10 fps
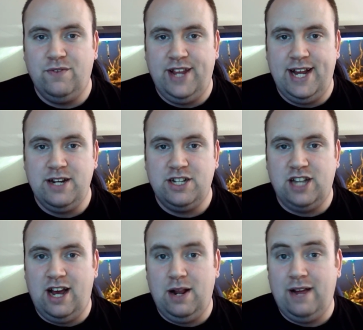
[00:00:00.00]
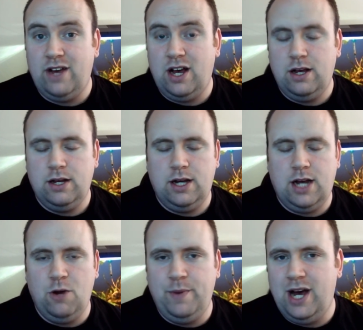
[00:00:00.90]
the end because I
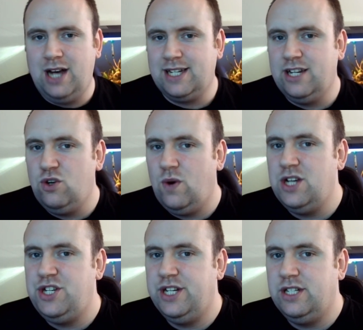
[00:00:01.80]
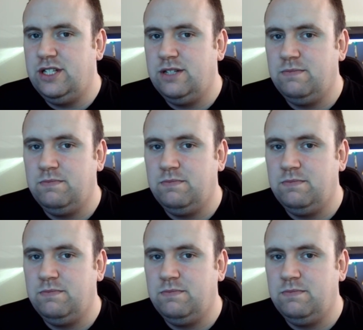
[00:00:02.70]
will be asking questions